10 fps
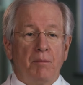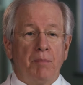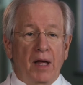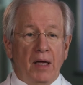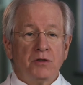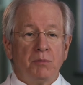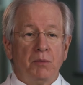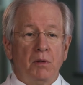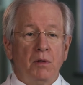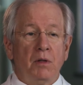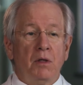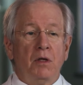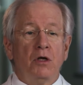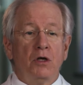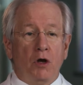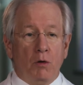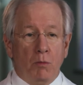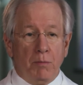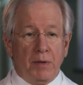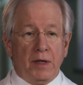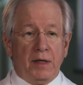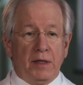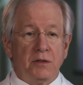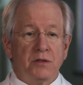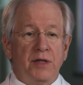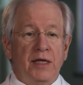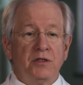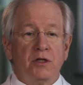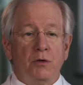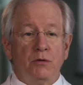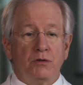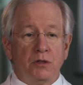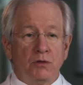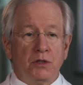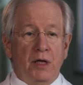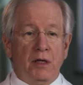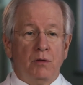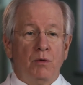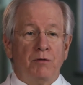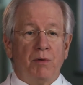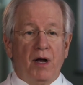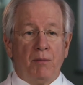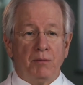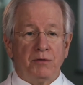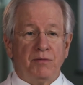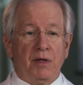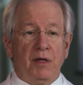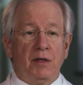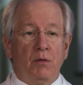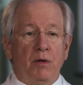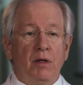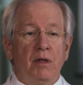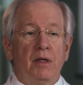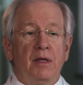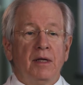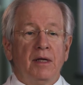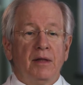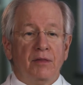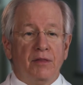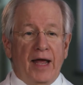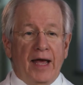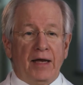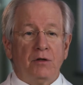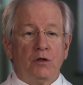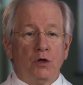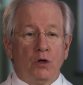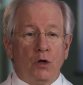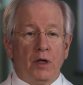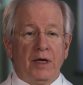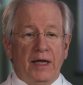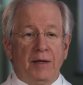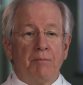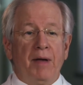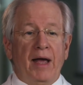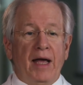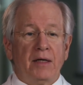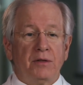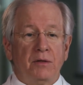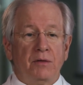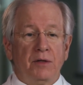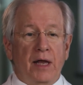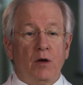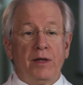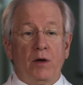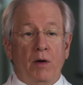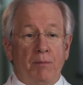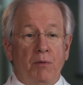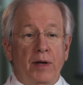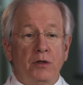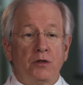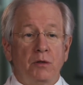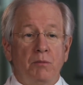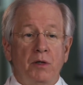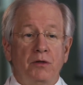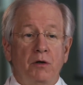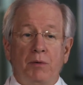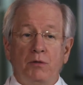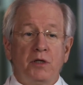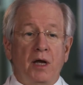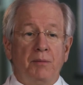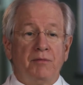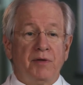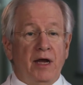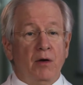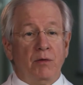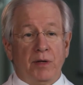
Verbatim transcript: the possible comorbidities, things that are associated with problems of the aorta that could impact not only their operation, but their postoperative care and